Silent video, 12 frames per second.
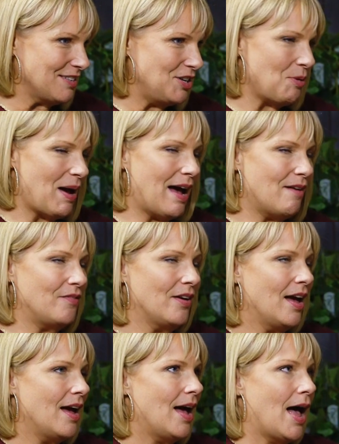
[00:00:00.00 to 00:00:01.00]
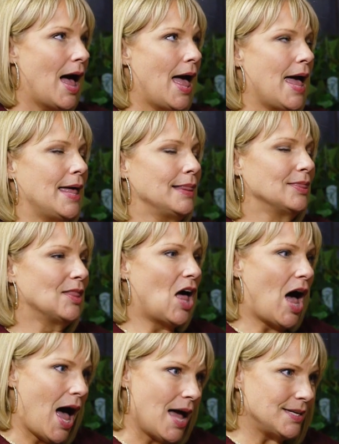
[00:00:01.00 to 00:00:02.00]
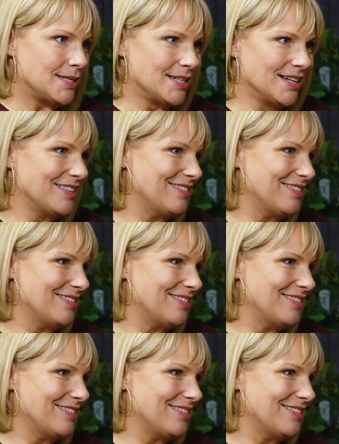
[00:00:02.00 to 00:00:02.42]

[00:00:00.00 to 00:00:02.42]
You have a lot